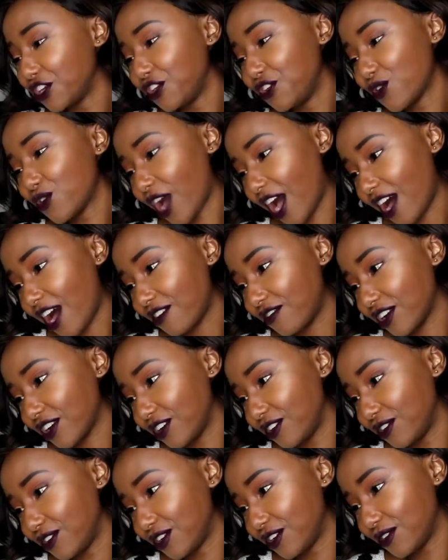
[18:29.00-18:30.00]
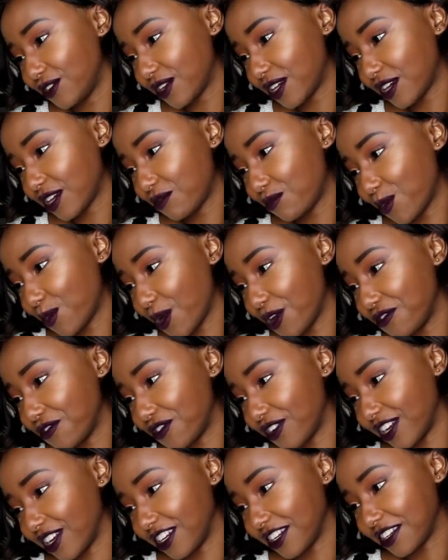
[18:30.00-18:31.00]
You have a good looking
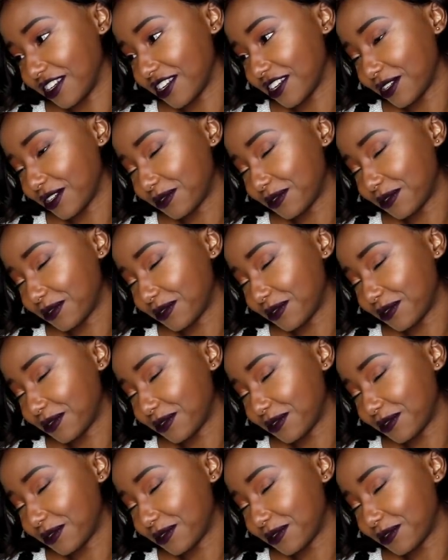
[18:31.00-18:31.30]
boyfriend.